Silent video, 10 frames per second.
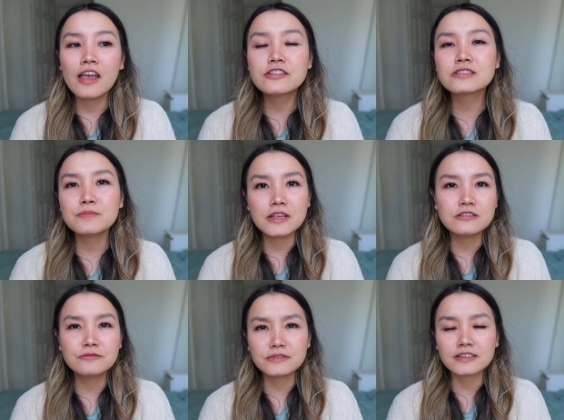it just
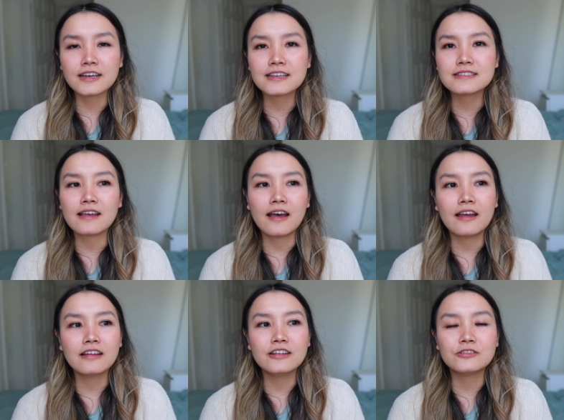makes you realize
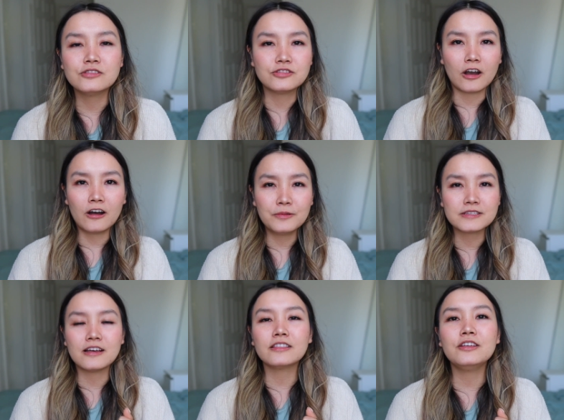that your job
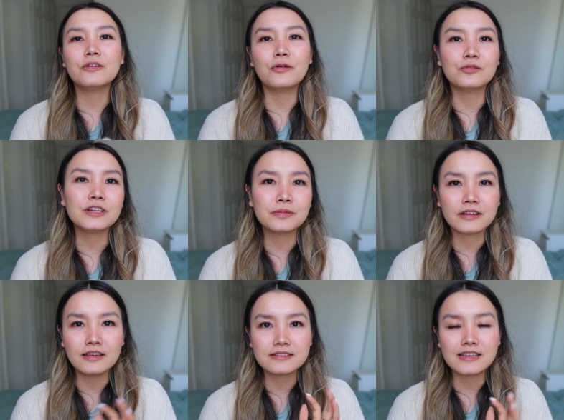is not the only
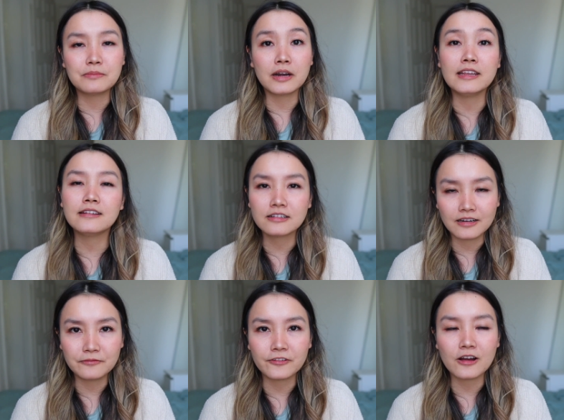place that money can
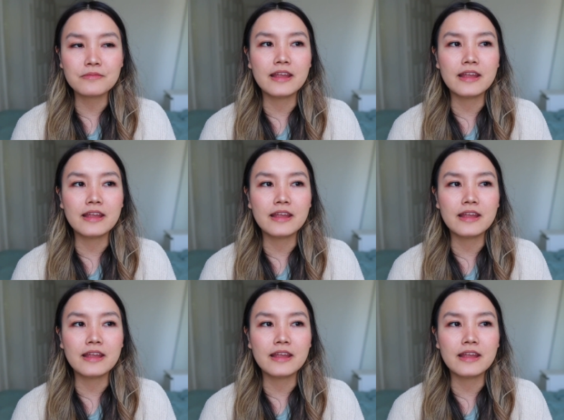come from.